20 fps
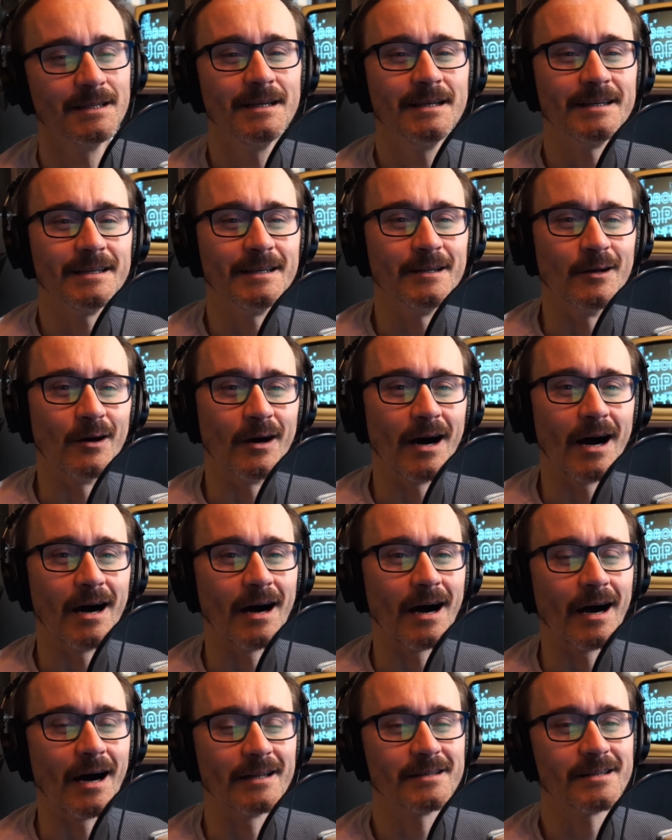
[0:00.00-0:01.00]

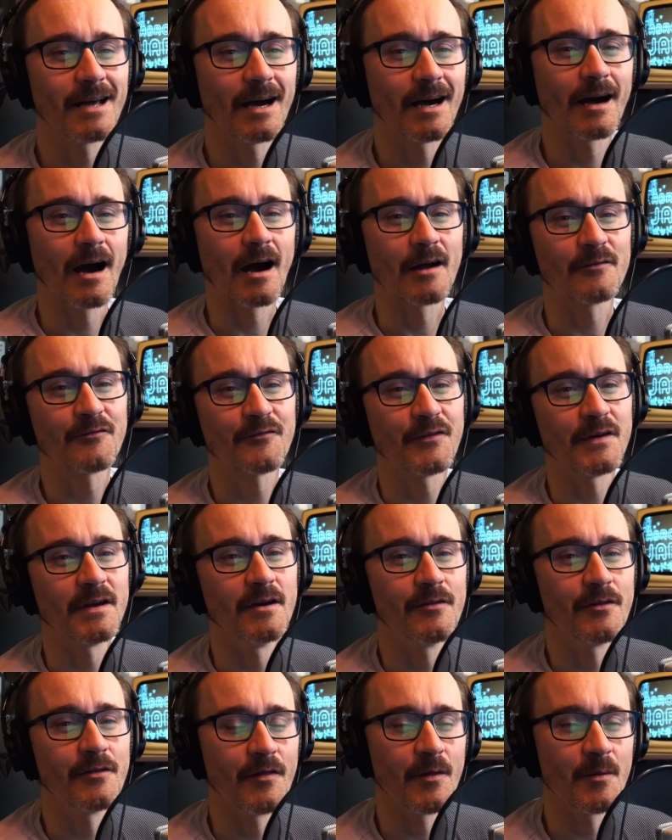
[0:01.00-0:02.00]
I fear
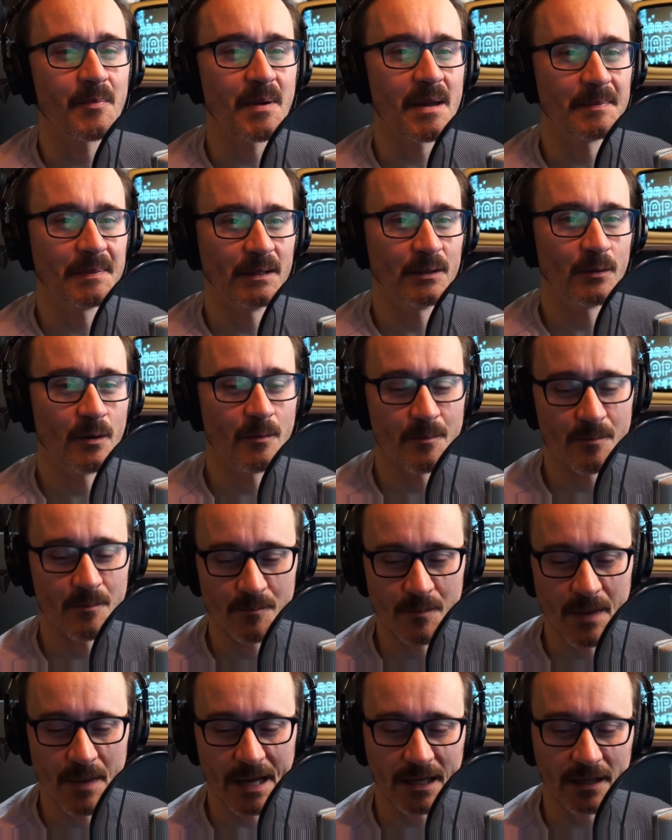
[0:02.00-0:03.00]
that the people who are
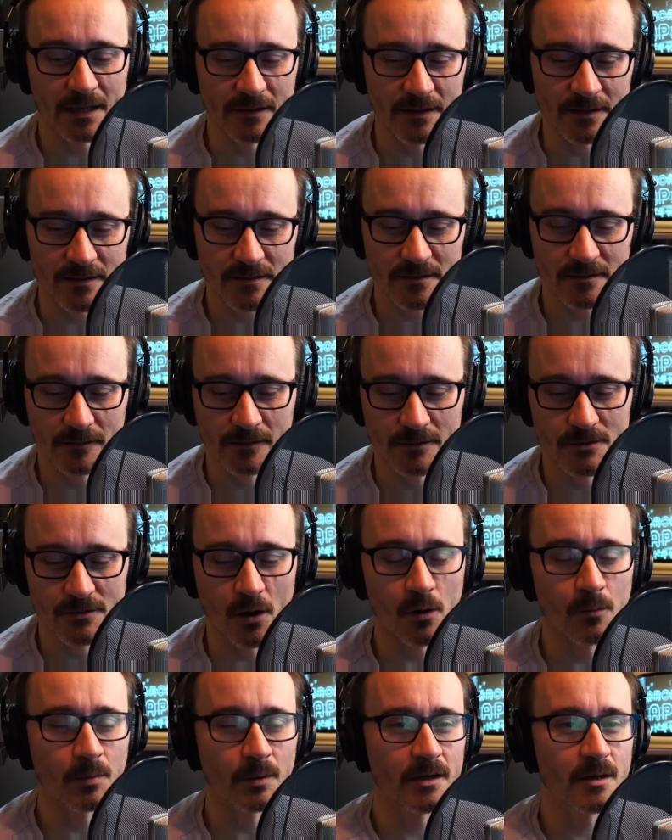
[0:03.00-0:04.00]
making these
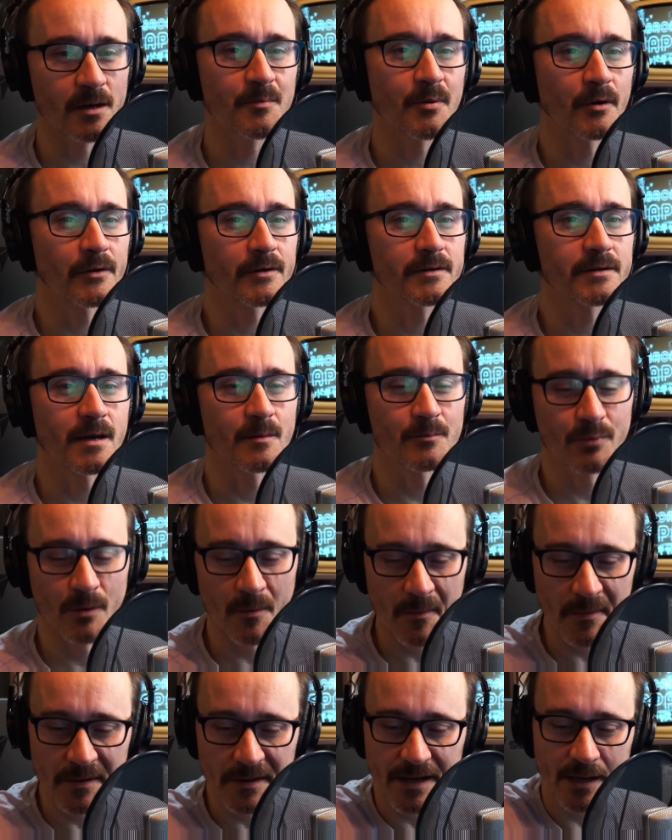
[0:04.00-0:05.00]
adorable little products aren't
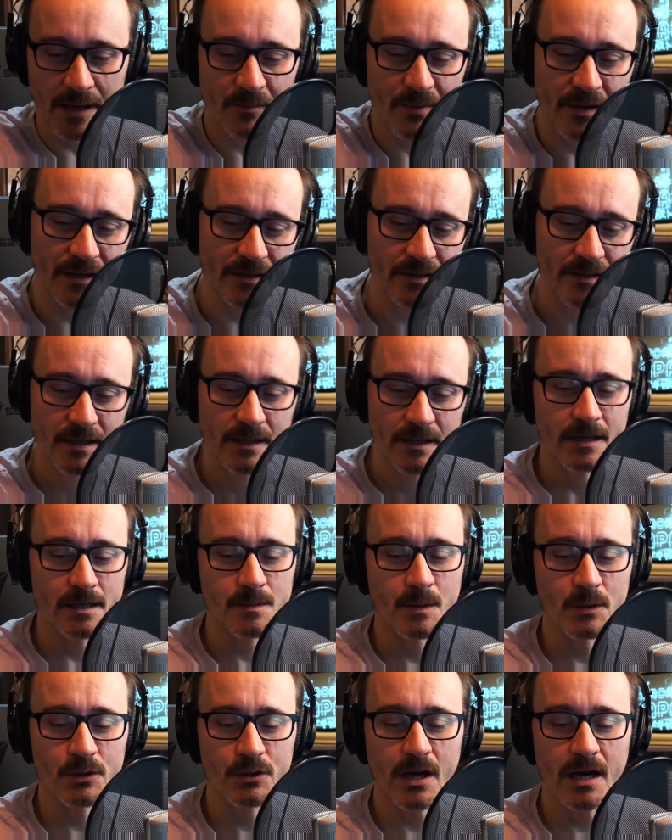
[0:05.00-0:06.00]
probably getting paid as
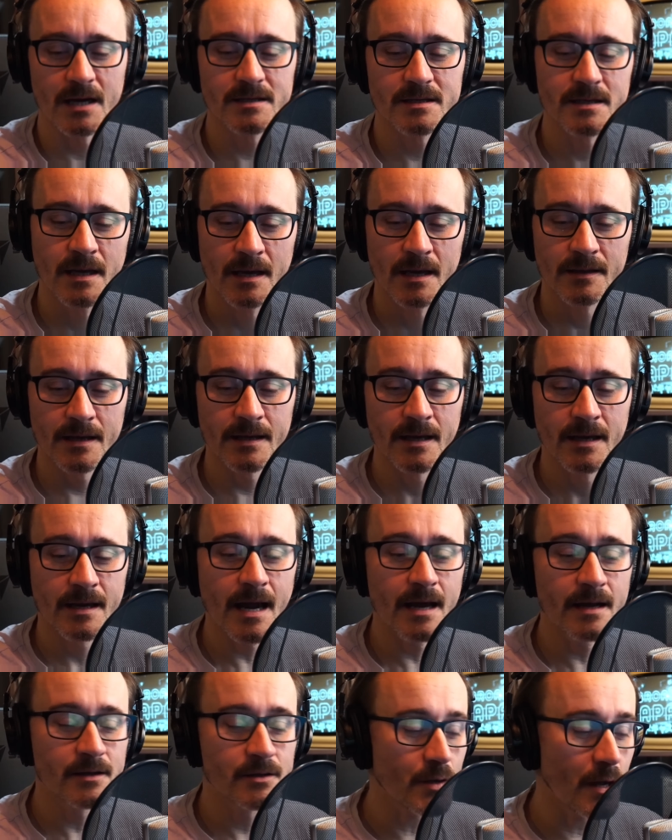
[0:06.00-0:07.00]
much as they
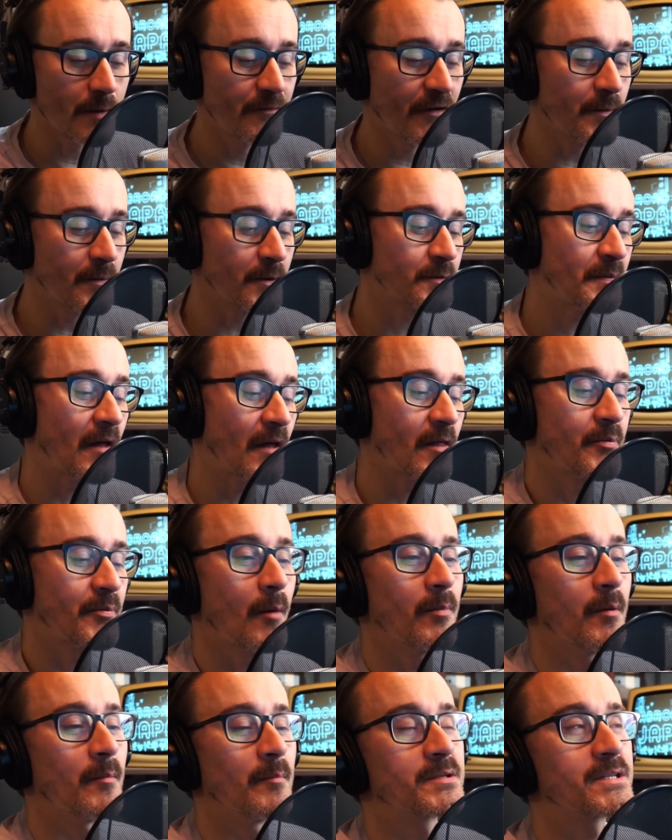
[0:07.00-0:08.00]
can. So I'm very much part of the
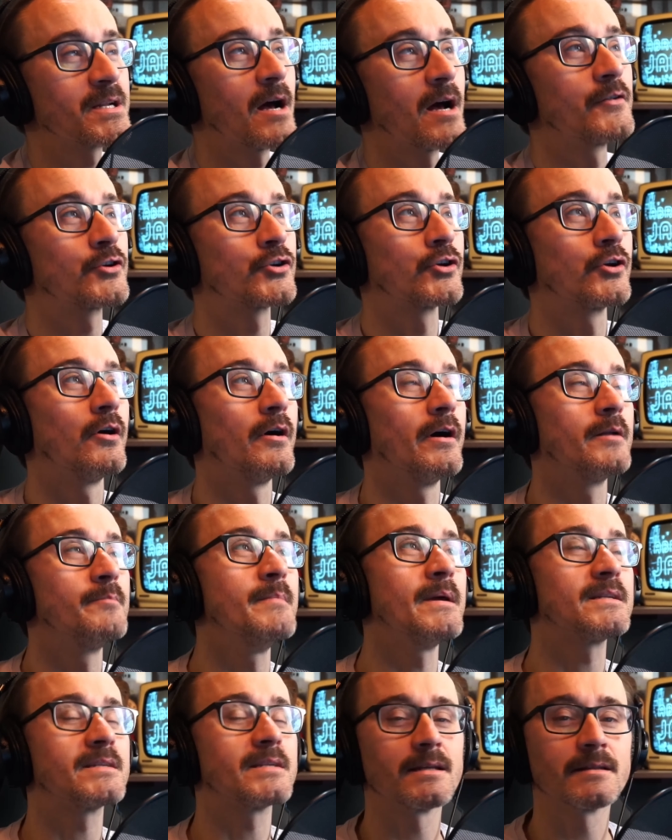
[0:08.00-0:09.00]
problem. I'm starting the show
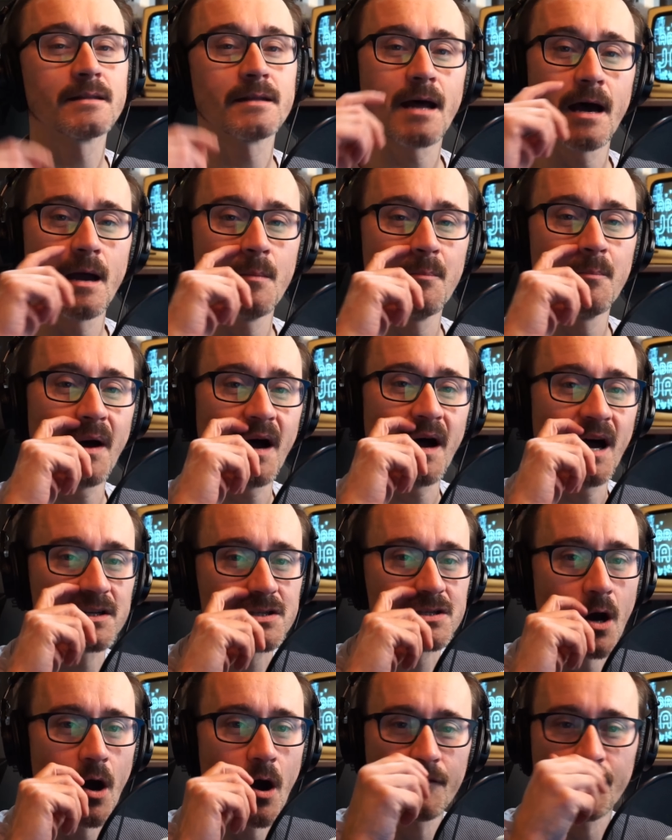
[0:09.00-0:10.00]
admitting that I am part
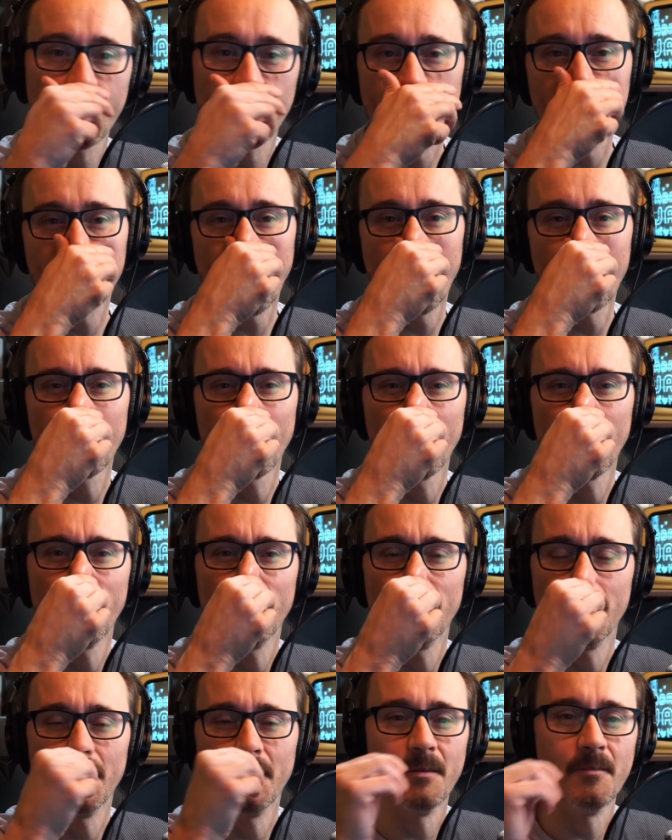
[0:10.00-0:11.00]
of the
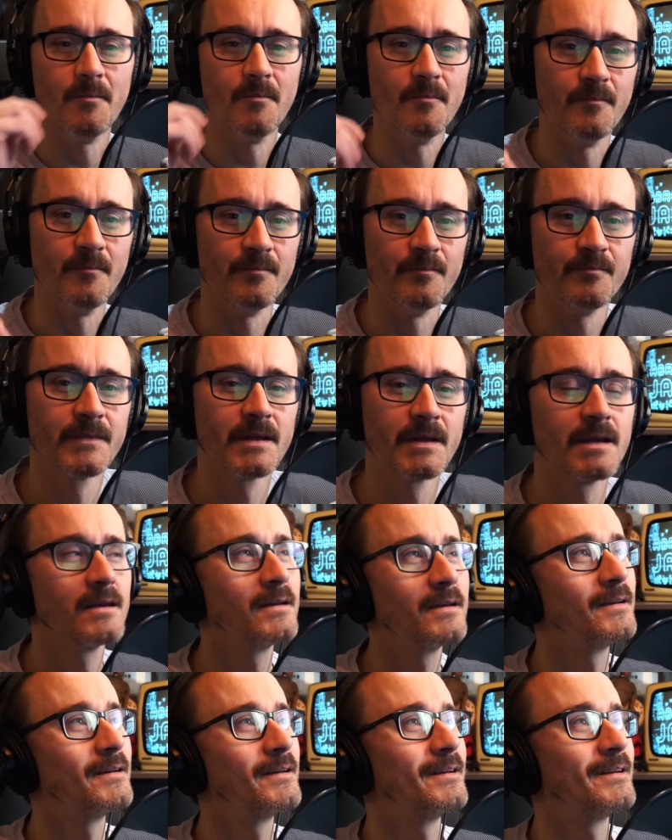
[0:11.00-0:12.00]
problem.
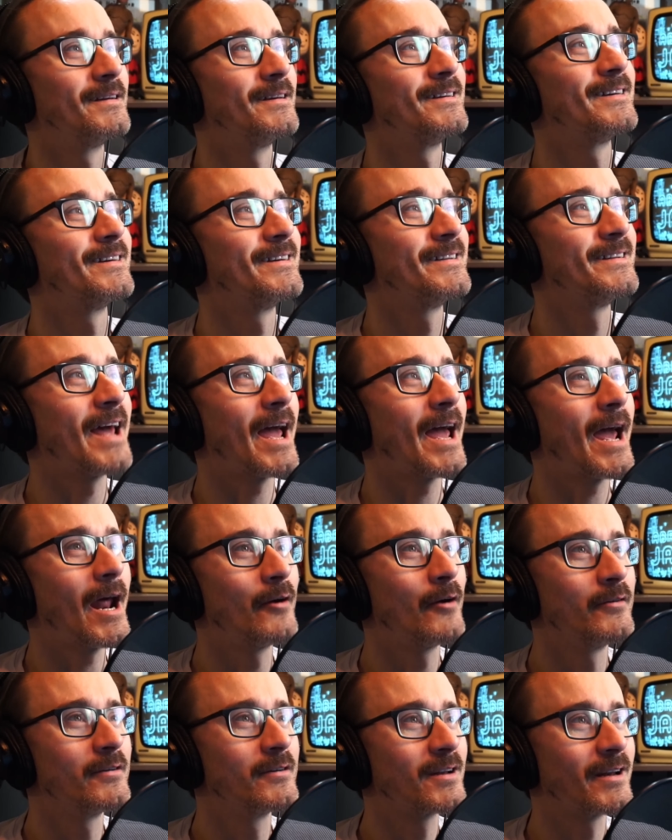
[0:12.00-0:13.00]

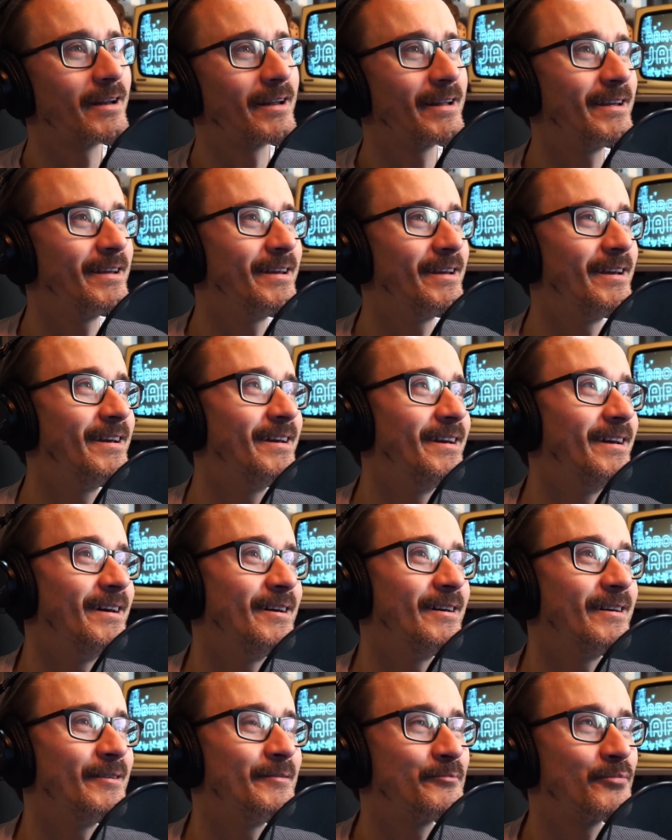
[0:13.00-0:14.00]
Inherently, you're
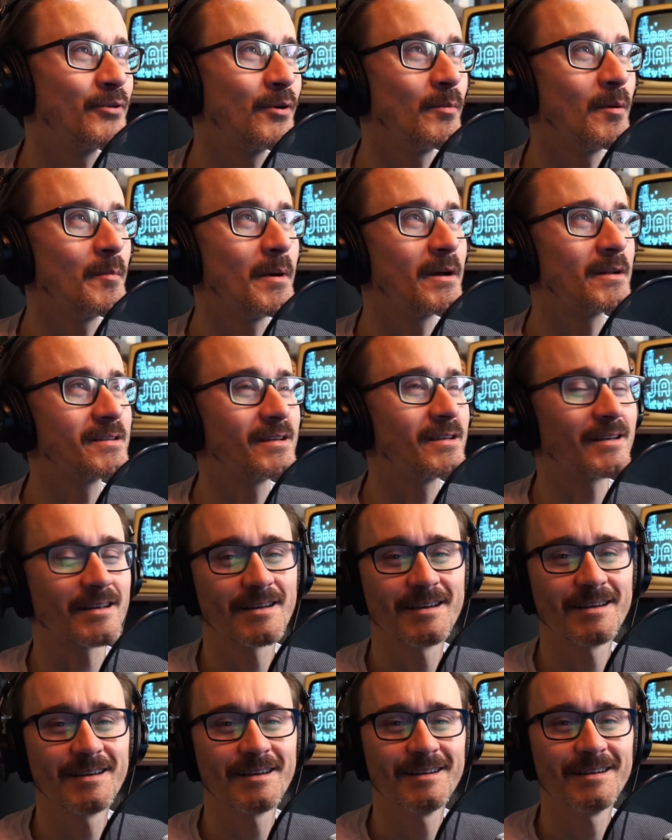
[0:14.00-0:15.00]
everything that's wrong with
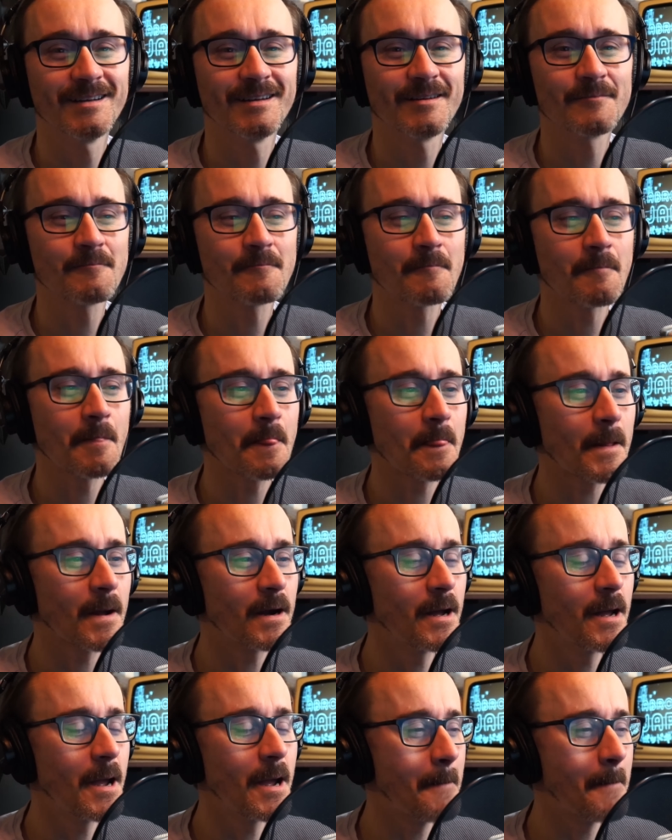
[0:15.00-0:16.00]
globalization and
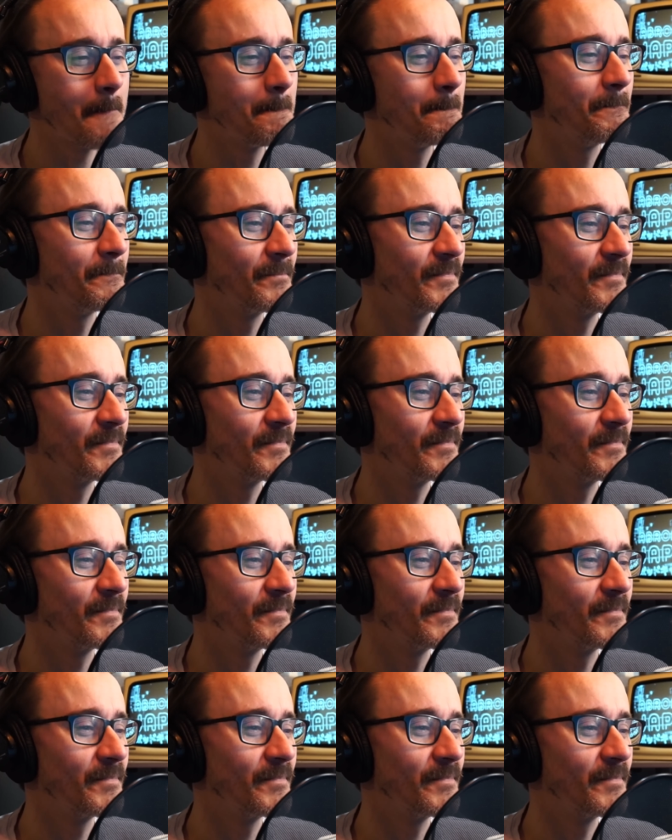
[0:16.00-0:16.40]
global trade.